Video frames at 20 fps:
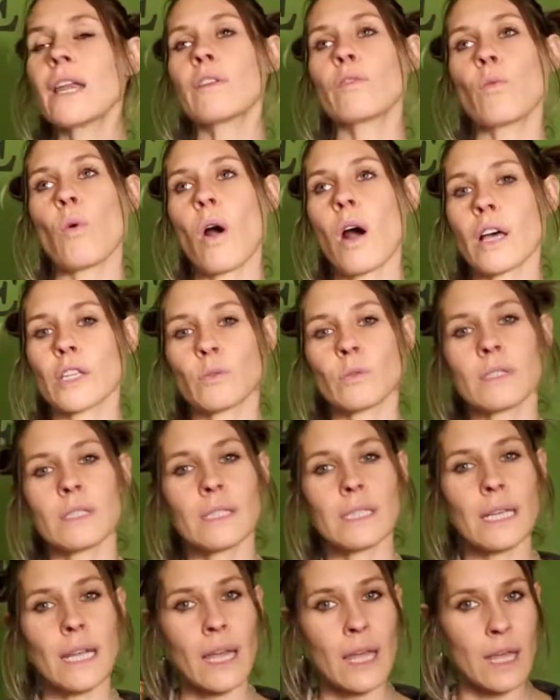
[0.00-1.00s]
of Wands, which is
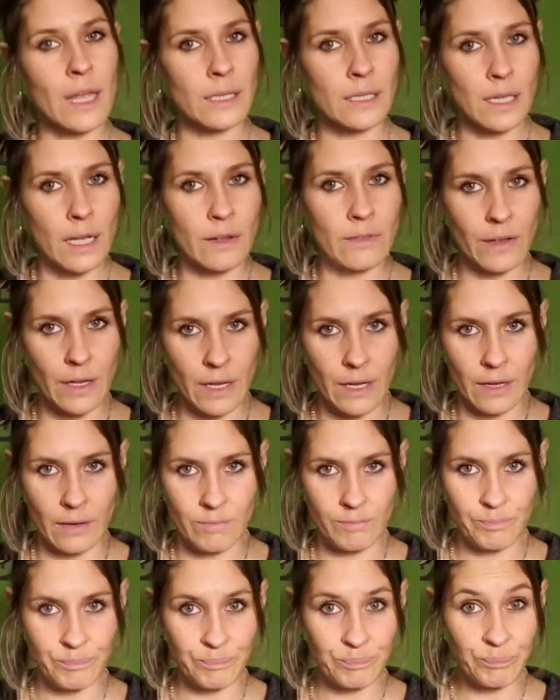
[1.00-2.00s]
the end of
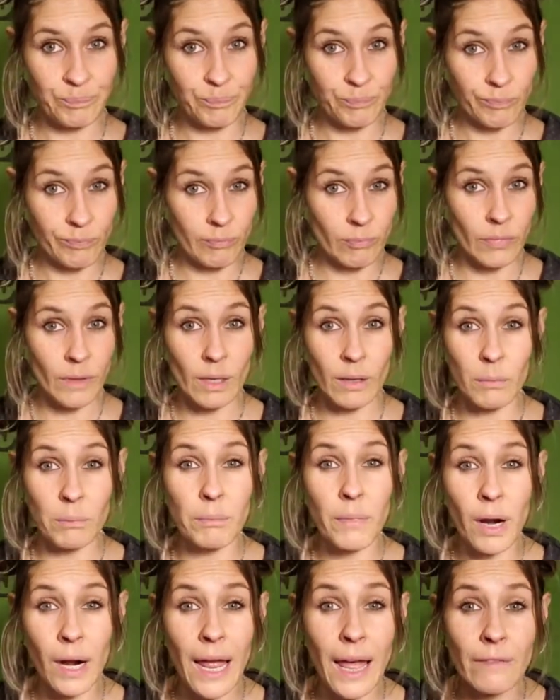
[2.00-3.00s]
a
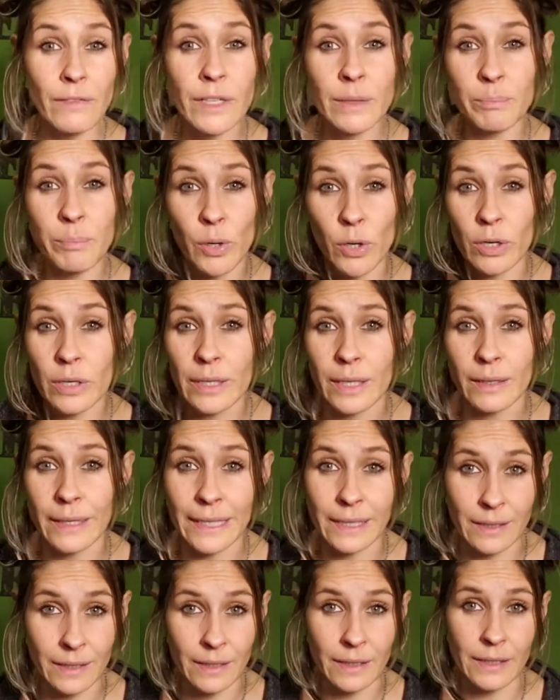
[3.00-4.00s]
heavy burden,
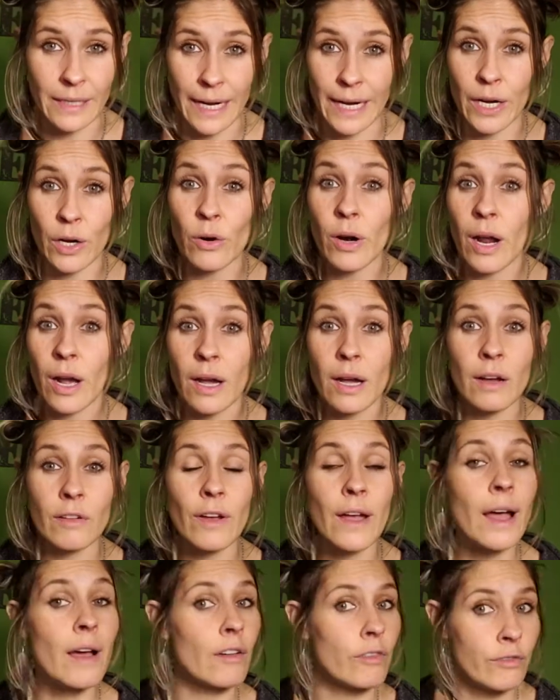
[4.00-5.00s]
like the era
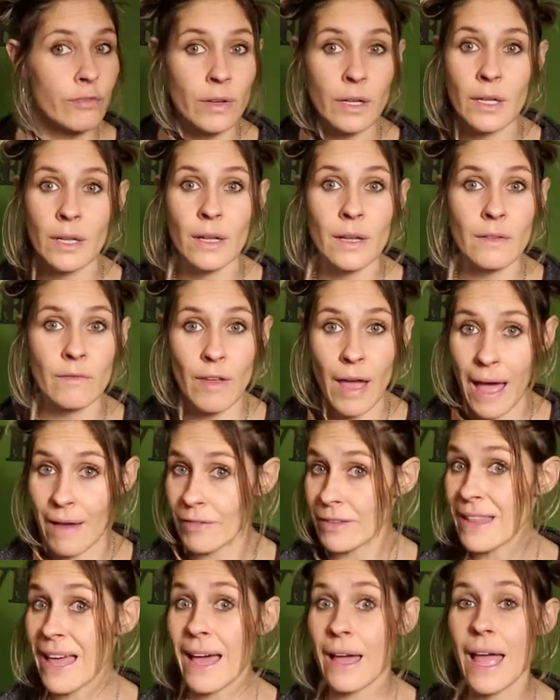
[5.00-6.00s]
of
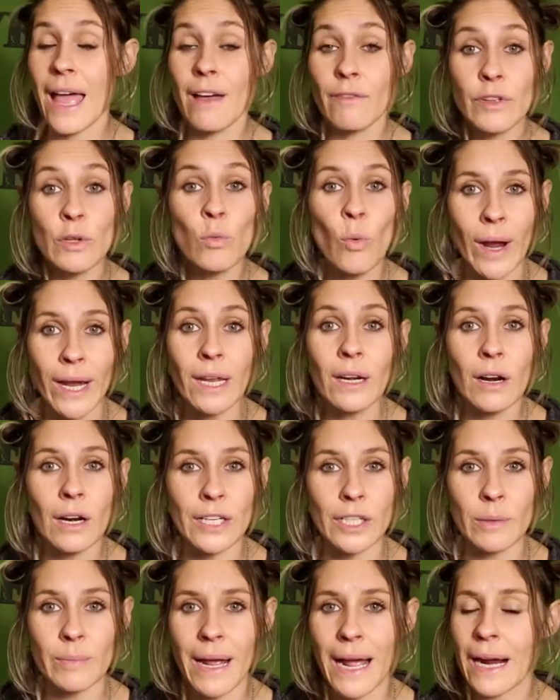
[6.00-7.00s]
having that heavy weight on
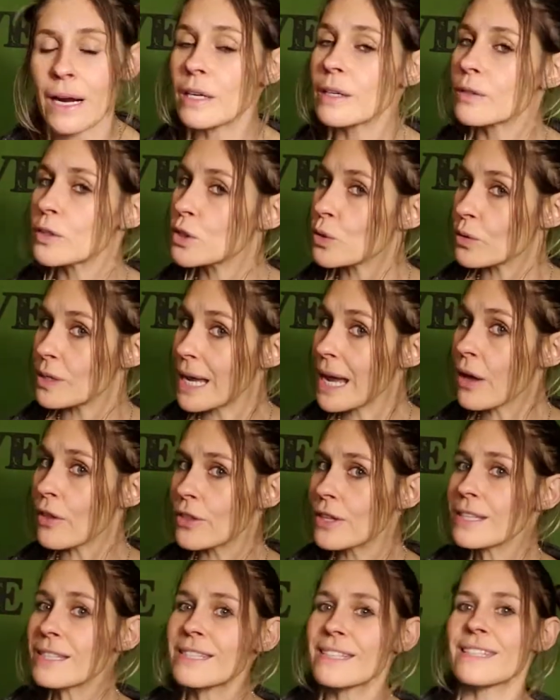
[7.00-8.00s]
your back. So now
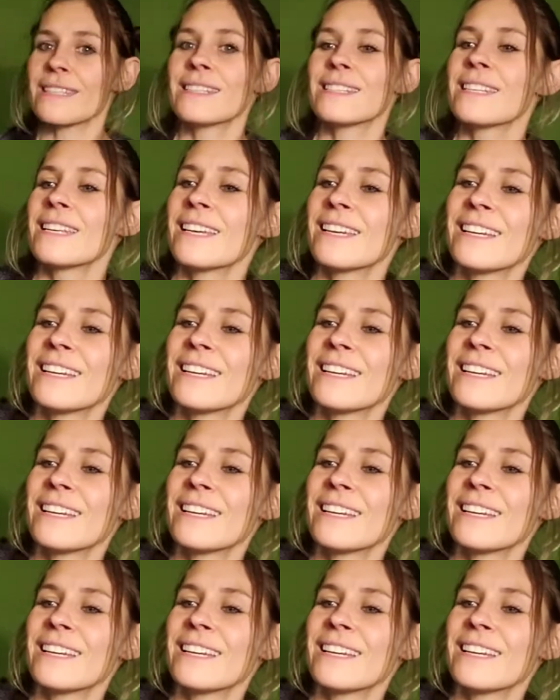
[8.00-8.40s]
this is